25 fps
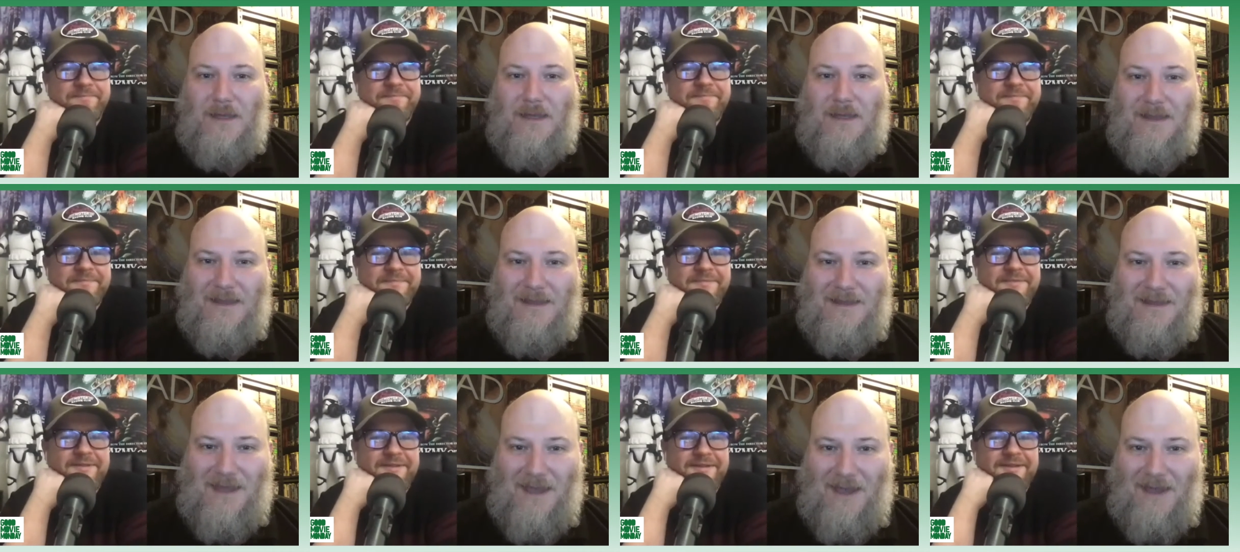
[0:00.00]

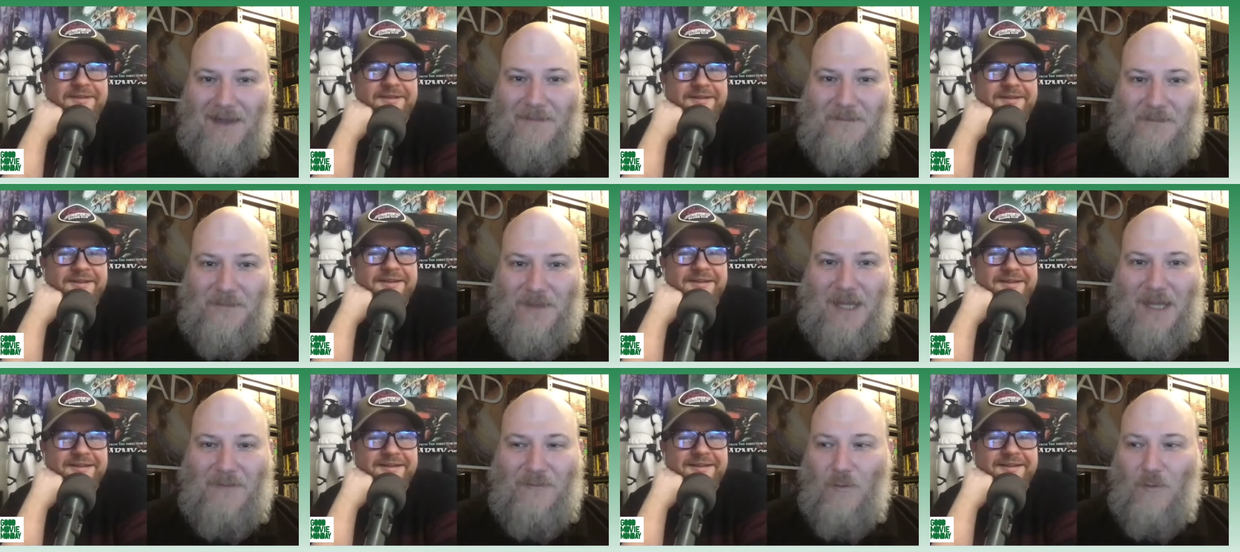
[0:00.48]
Speaker 1: Yeah,
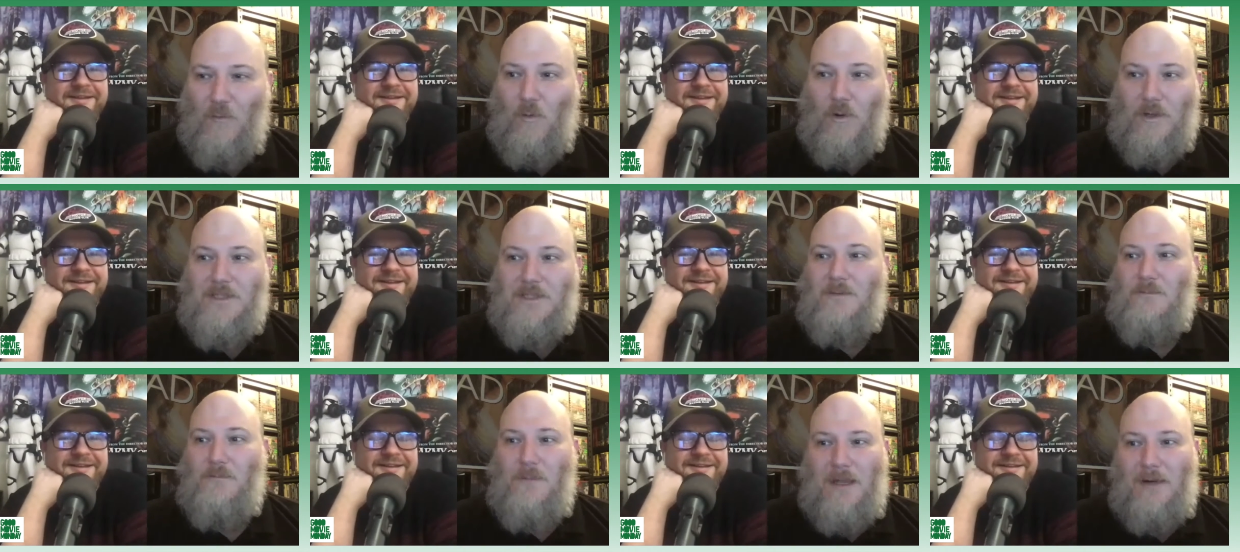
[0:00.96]
if it was a
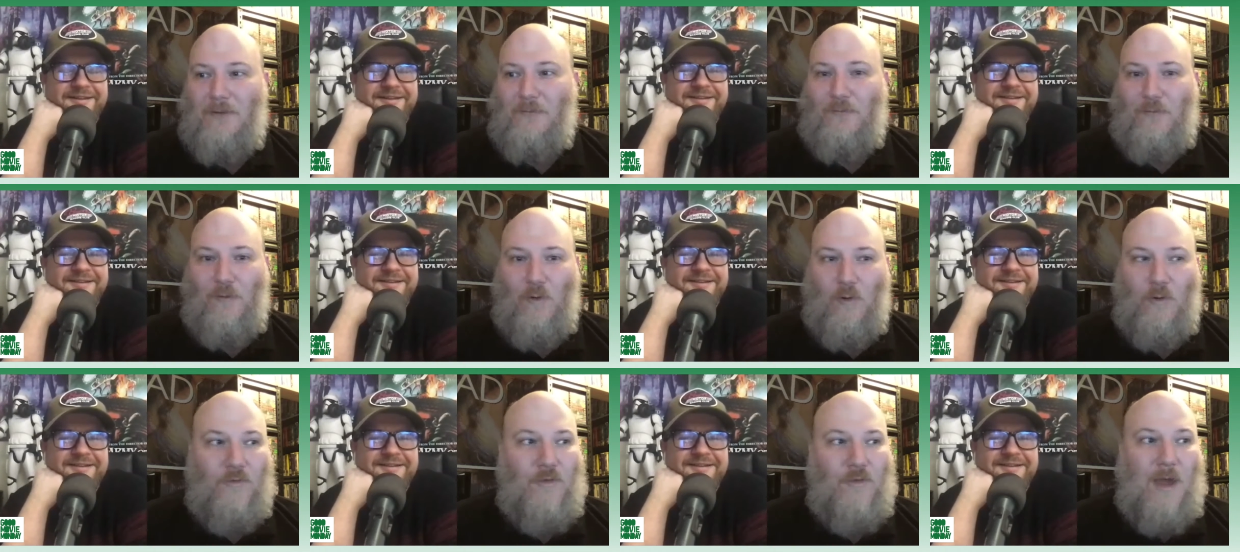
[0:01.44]
metaphor,
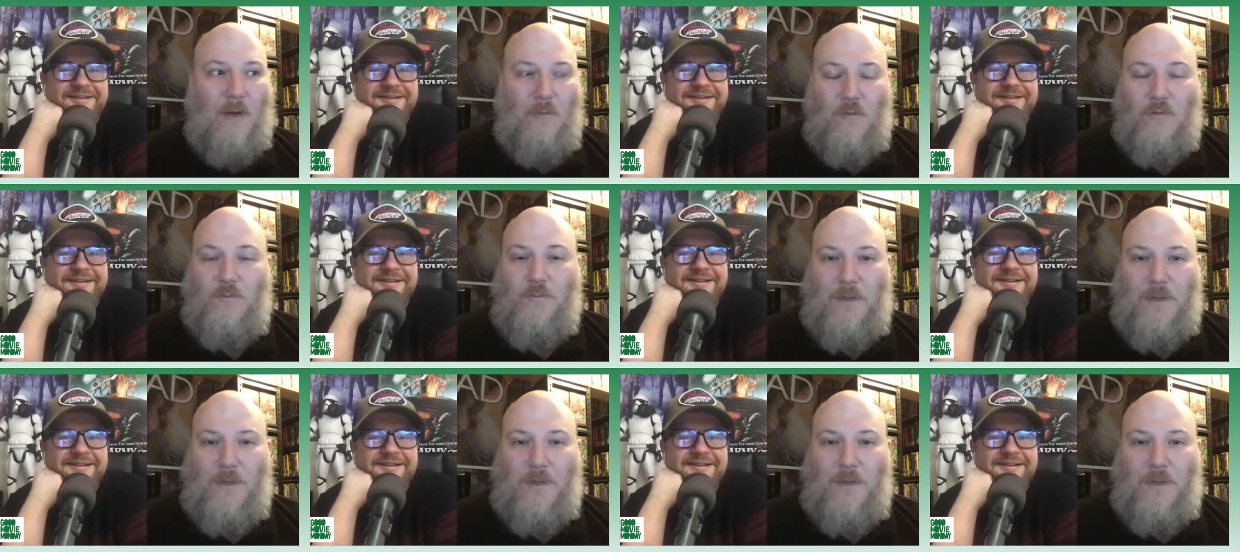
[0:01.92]
that would be.